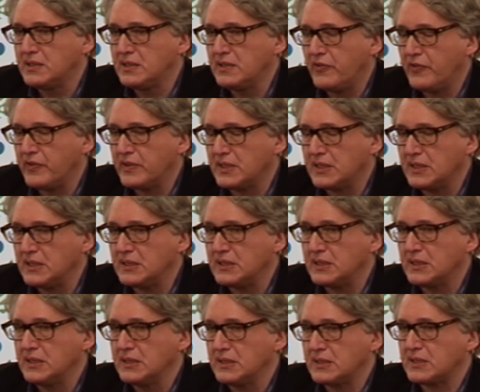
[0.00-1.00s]
different
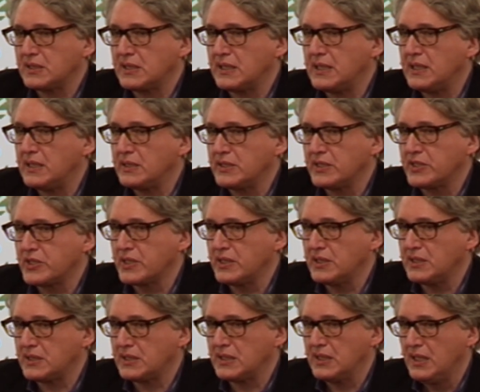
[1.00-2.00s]

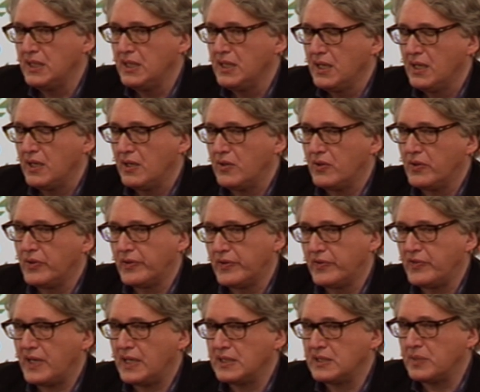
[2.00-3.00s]
strategies of
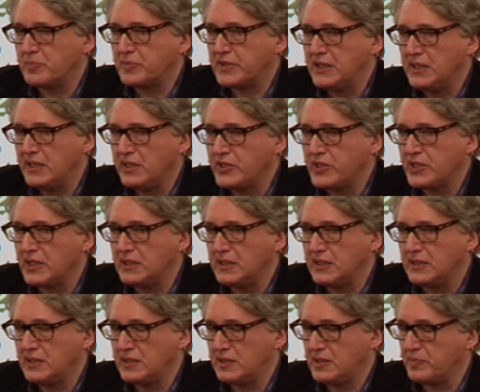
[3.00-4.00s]
adaptation
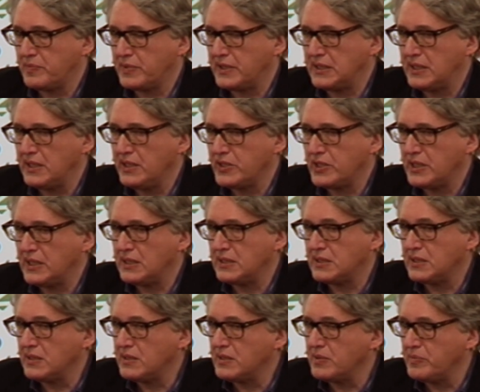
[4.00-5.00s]
and interpretation.
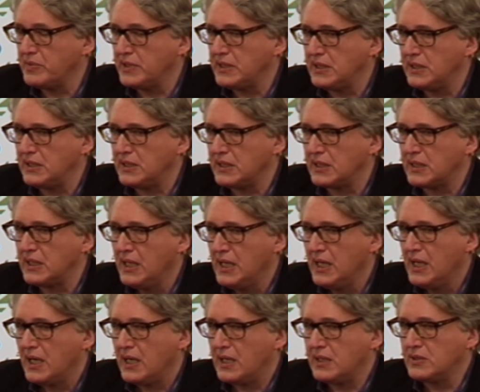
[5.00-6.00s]
As at the beginning,
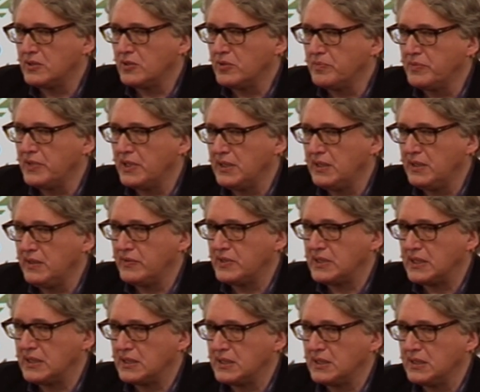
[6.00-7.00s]
I don't believe
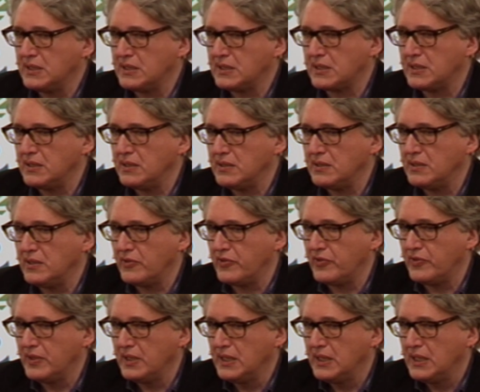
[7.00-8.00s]
that there is kind of